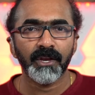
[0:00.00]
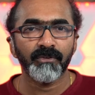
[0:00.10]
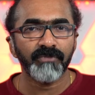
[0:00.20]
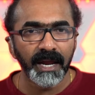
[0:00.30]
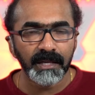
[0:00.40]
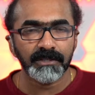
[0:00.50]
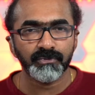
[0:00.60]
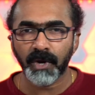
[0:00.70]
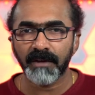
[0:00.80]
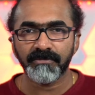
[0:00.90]
fighting the
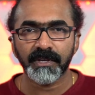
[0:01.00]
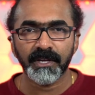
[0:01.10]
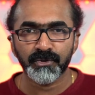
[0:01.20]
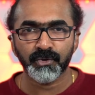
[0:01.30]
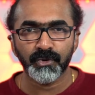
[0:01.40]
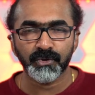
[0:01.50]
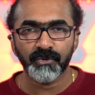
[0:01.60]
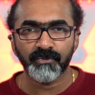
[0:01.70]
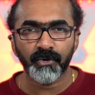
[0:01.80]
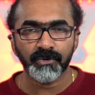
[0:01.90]
traffic and so on and so
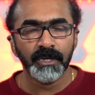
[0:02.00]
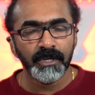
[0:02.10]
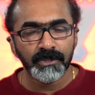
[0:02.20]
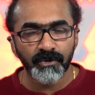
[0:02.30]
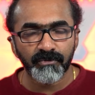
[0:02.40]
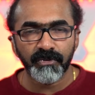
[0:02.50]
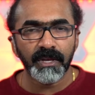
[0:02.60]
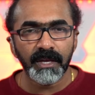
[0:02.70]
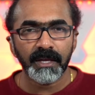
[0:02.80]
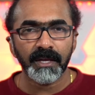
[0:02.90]
forth. So
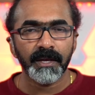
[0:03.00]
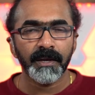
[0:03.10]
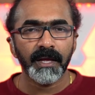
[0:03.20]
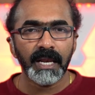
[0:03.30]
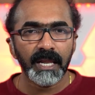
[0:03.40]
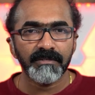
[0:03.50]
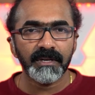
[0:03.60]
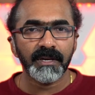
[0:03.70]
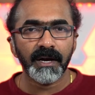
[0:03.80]
we live in